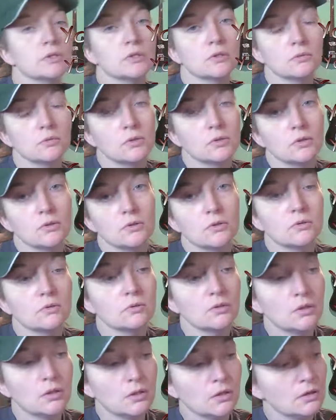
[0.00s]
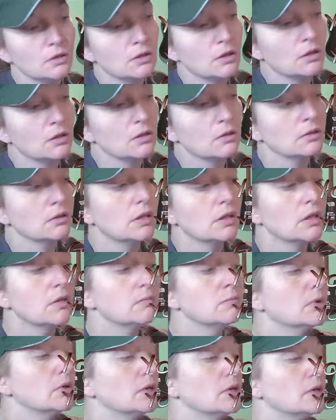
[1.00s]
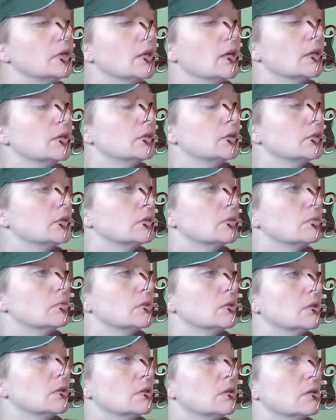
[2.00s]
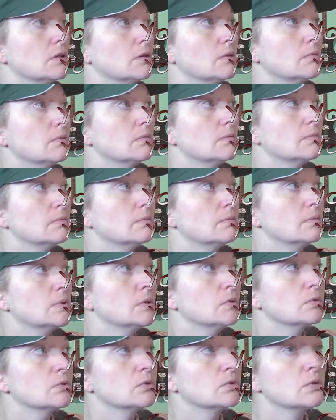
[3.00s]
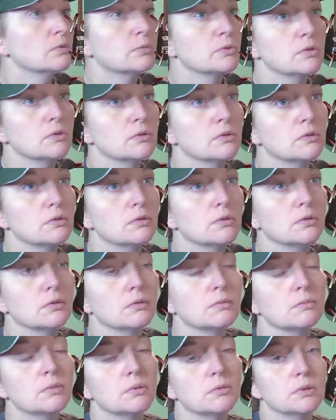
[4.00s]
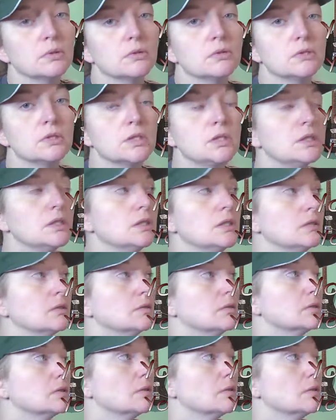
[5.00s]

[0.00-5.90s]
when you're doing live broadcasts with, you know, scripture or biblical teaching or stuff